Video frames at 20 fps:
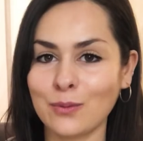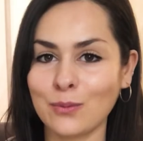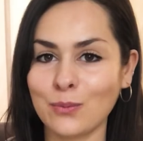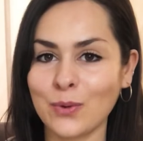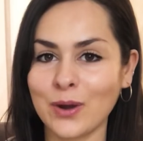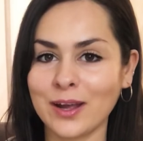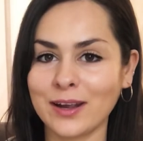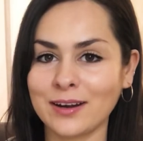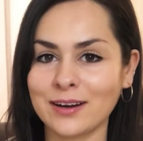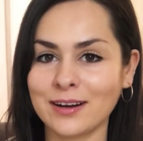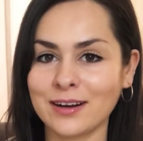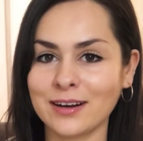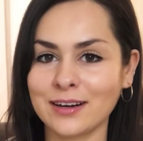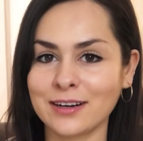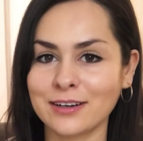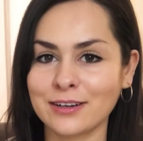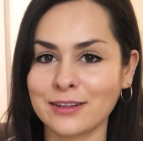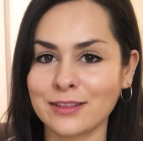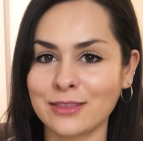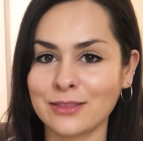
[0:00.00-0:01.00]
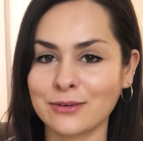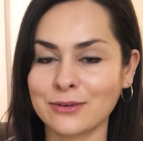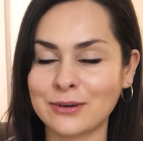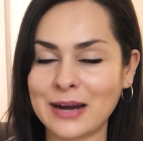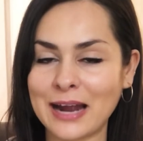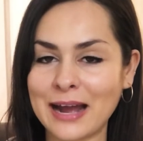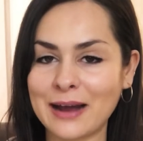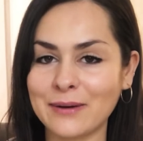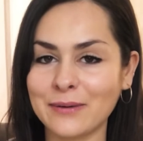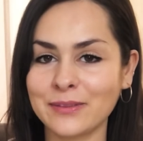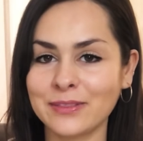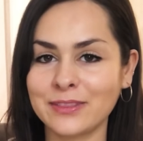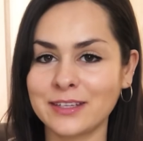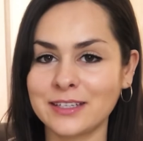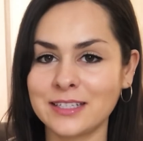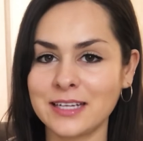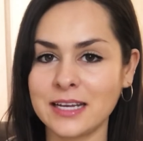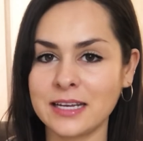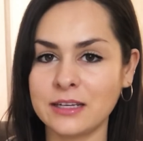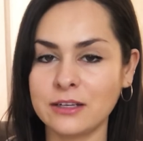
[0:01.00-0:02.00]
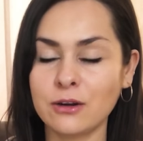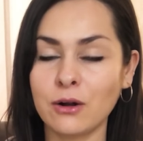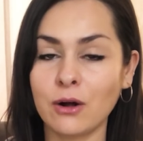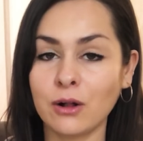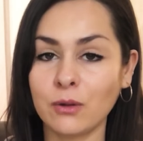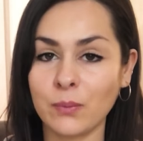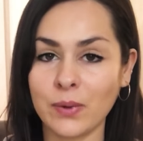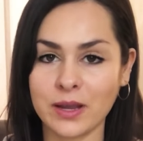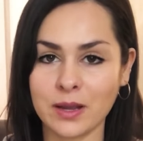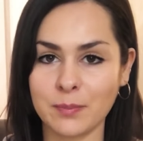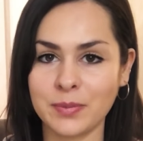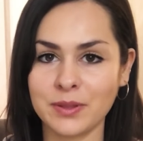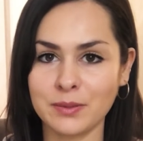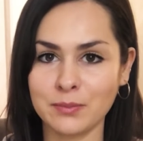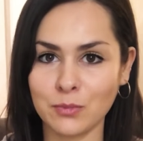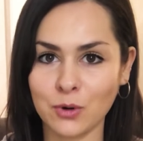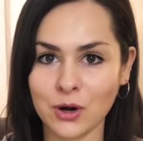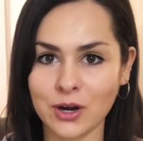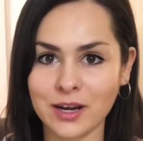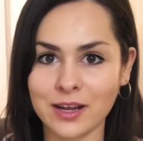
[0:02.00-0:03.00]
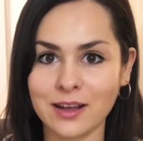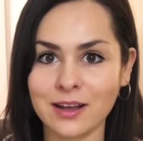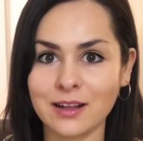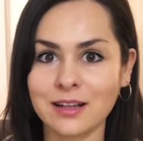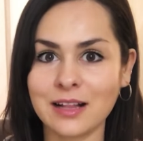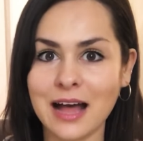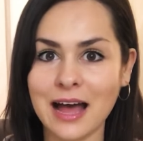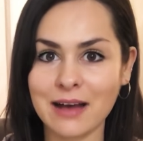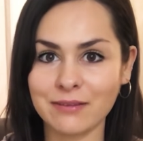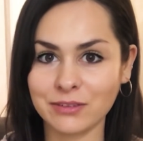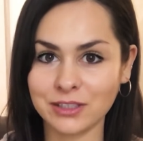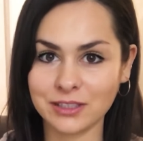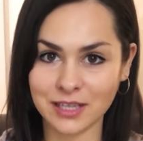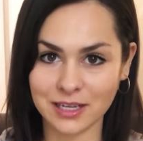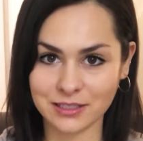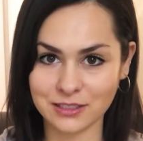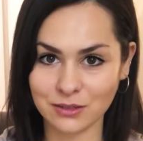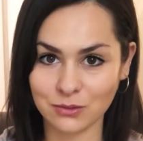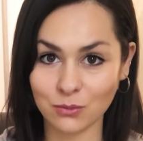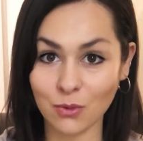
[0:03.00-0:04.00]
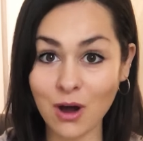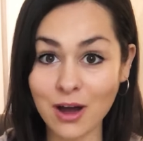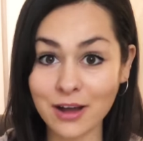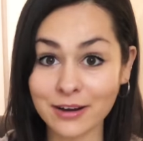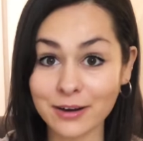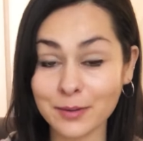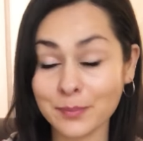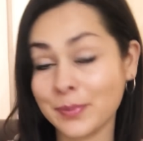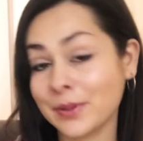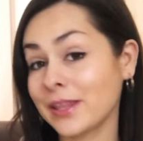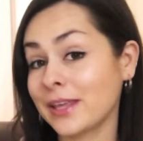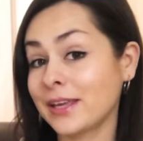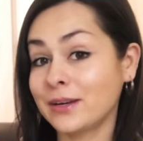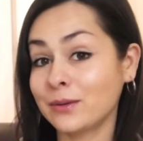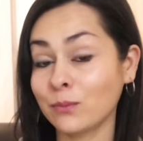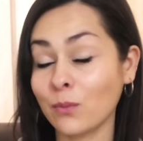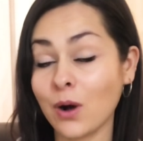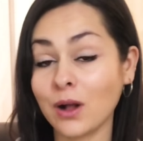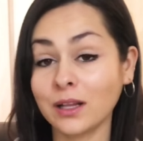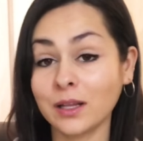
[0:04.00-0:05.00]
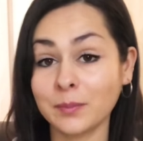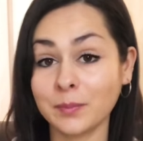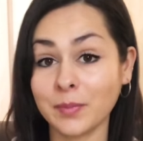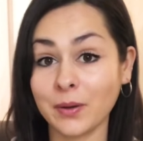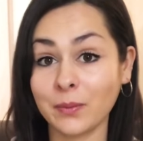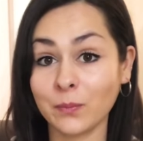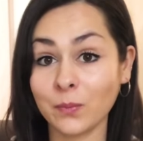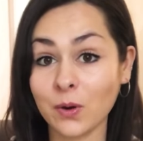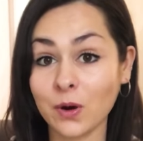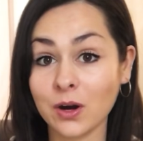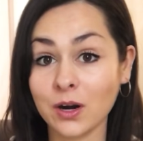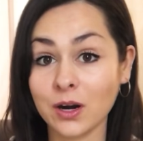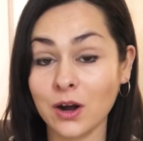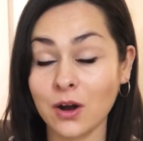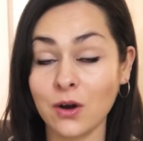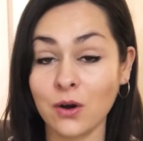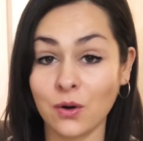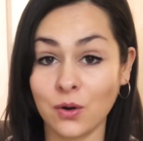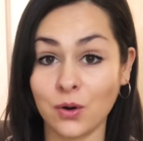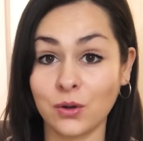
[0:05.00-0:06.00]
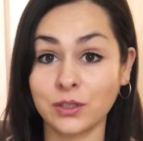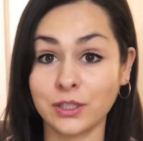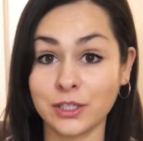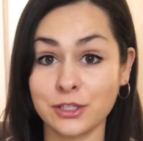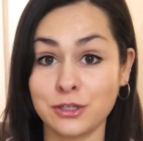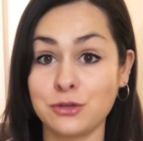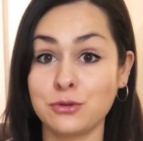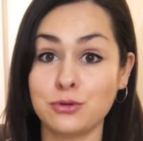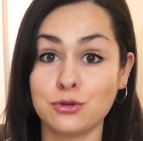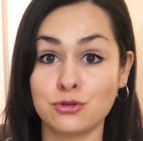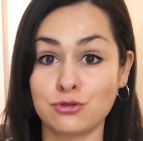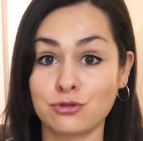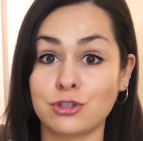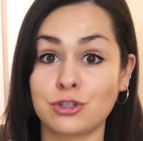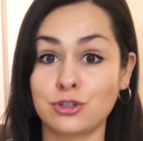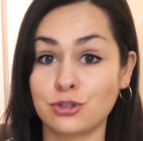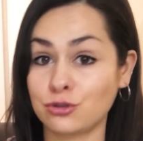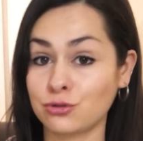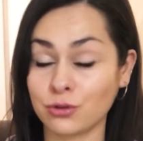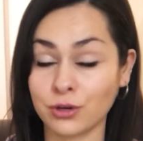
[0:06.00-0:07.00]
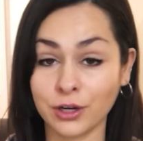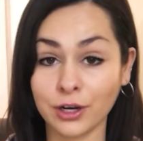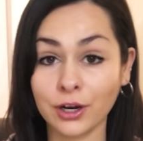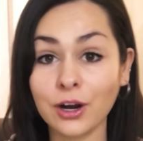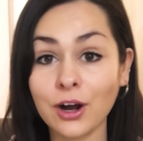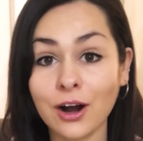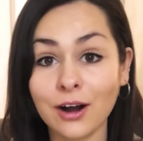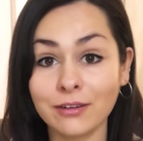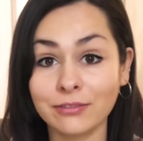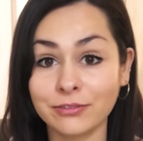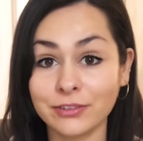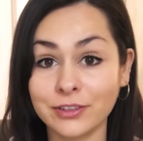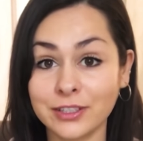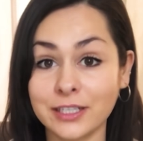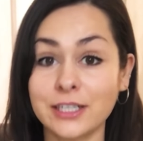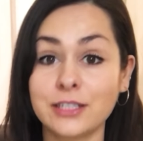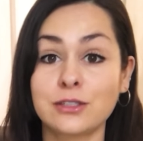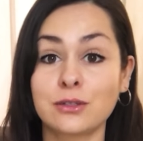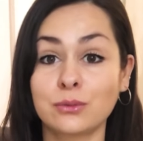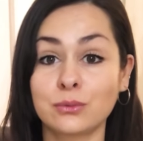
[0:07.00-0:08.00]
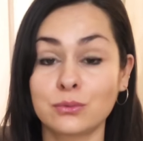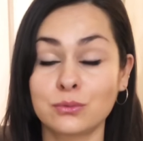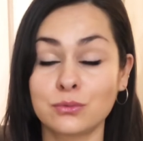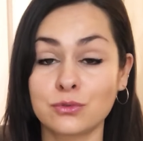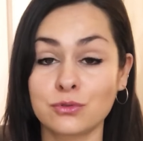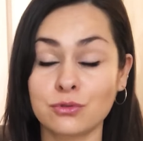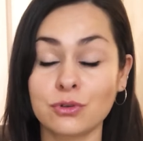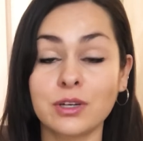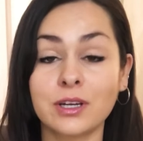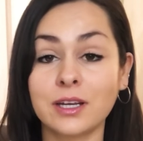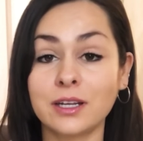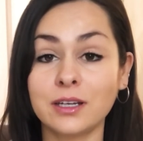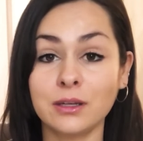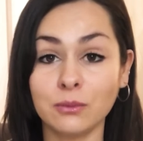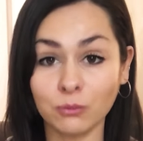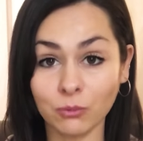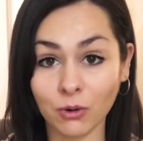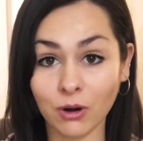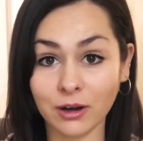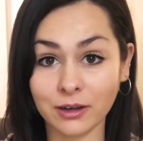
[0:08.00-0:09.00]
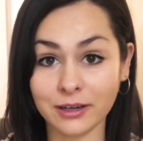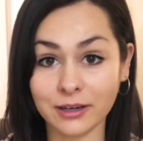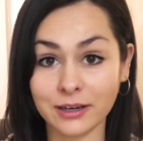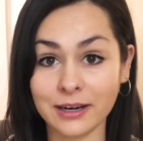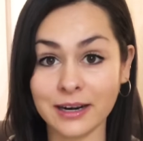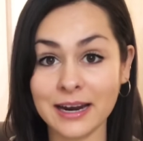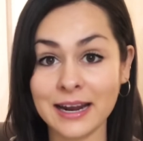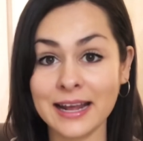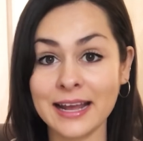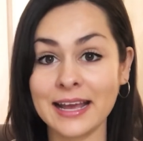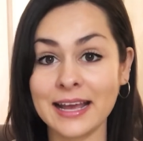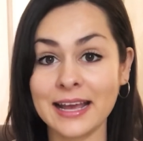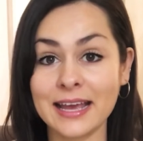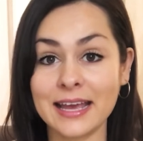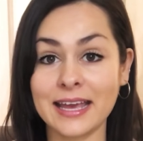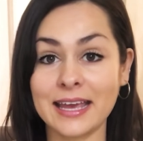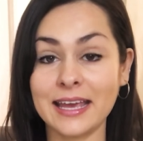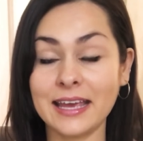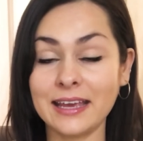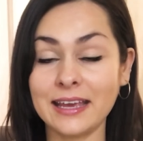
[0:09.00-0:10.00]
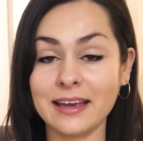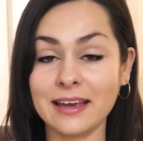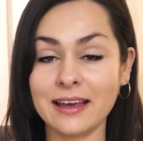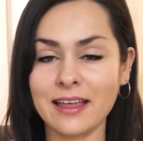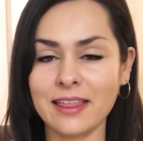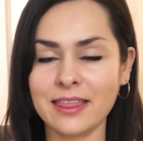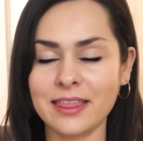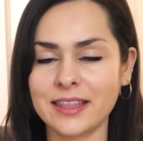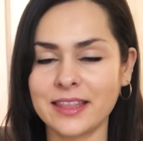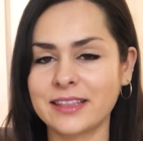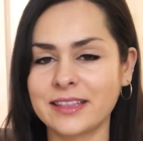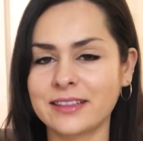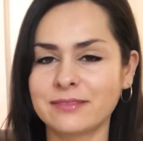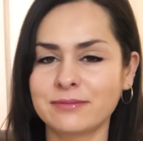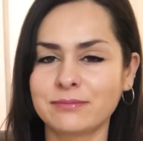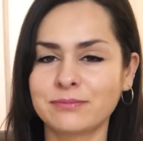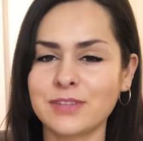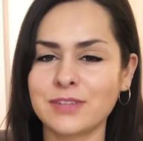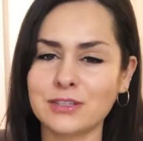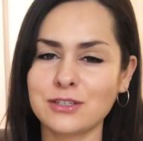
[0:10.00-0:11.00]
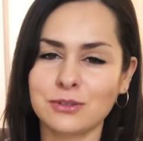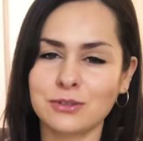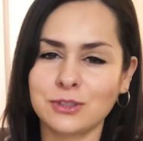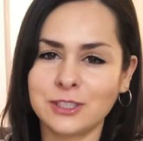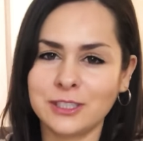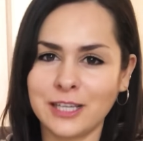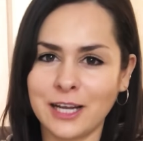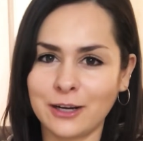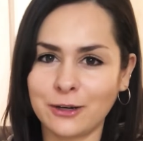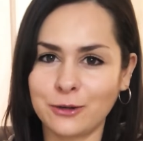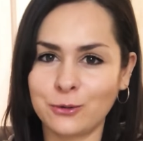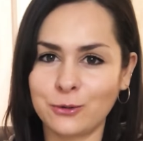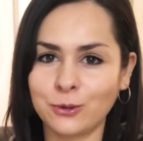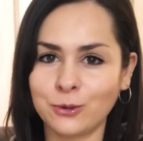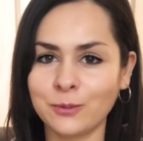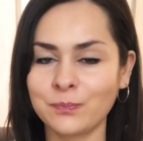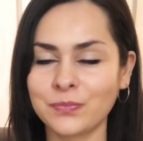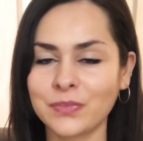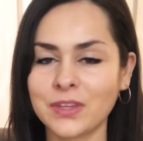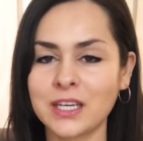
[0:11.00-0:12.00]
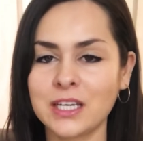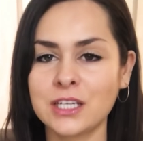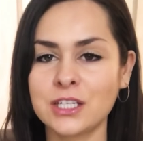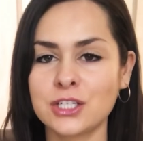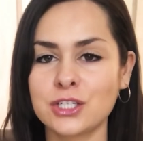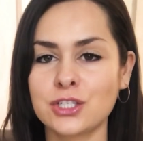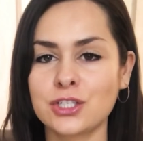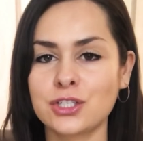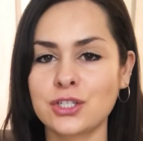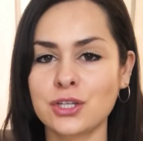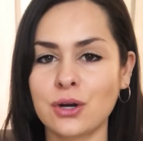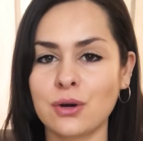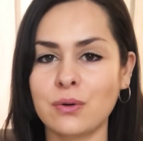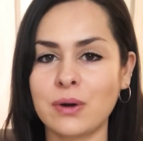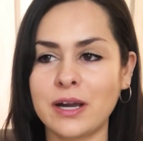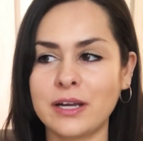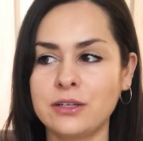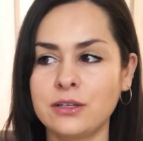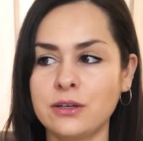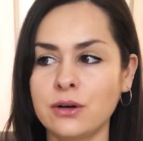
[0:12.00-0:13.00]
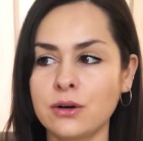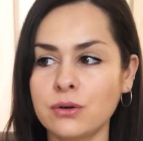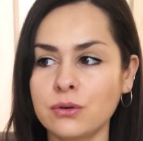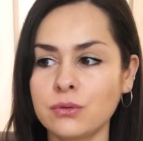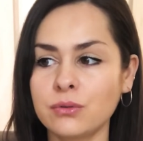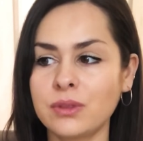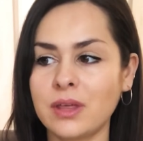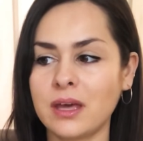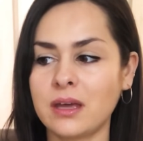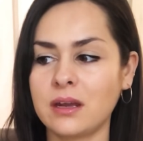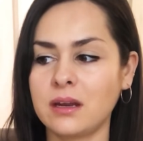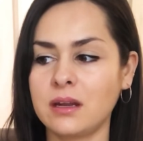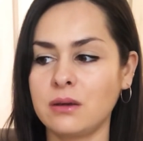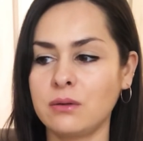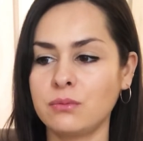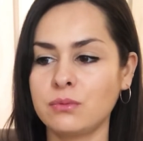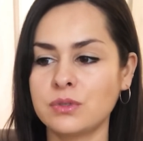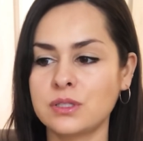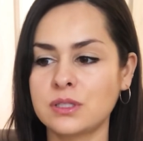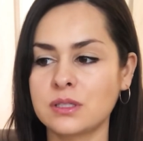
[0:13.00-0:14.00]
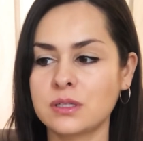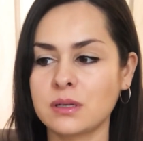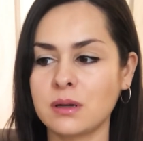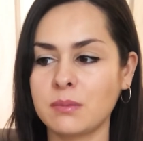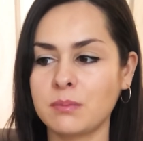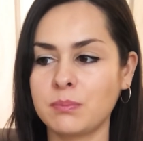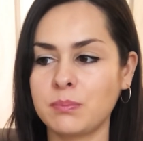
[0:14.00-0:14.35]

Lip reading: where throughout the day, I'll wake up in the morning, I'll have a glass of water, but then while I'm at work, all I do is just drink coffee and I don't drink any water. And that's really not cool. So I know that it was